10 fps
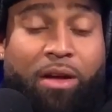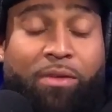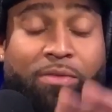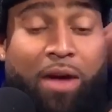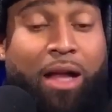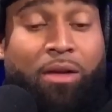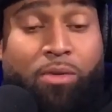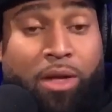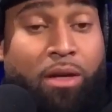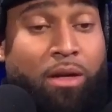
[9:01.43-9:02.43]

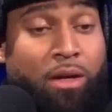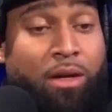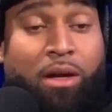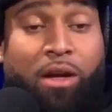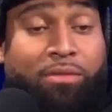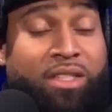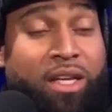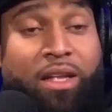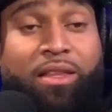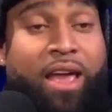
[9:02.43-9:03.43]
following of
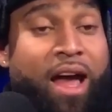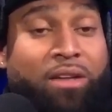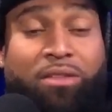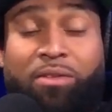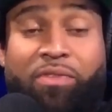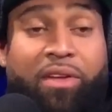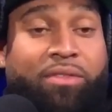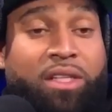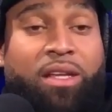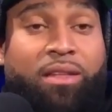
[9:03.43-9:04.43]
10,000,
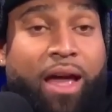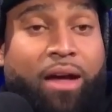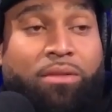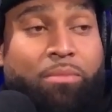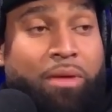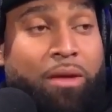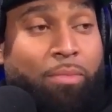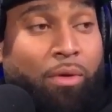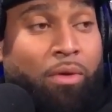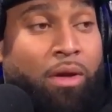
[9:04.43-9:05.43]
15,000
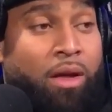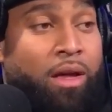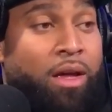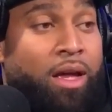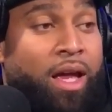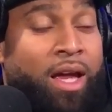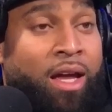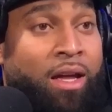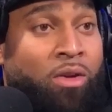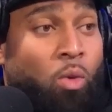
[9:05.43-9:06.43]
people,
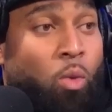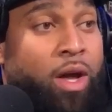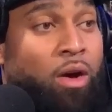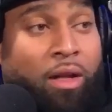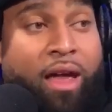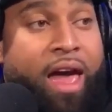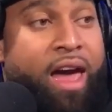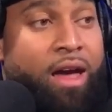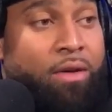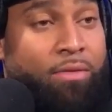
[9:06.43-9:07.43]
and we only
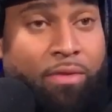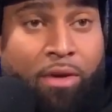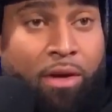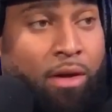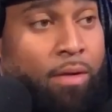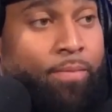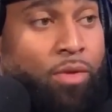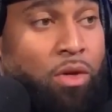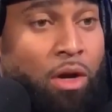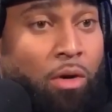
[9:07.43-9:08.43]
have
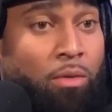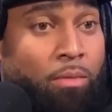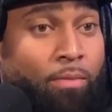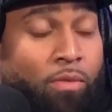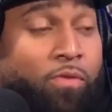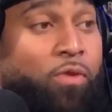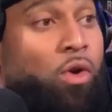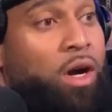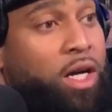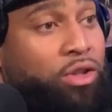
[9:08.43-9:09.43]

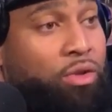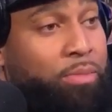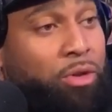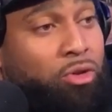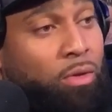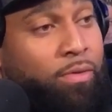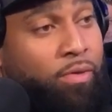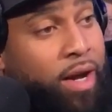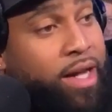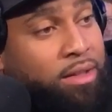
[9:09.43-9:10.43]
400 mutual
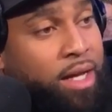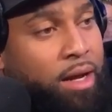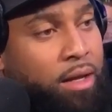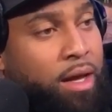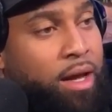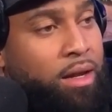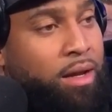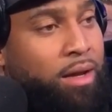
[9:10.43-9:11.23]
friends out of that,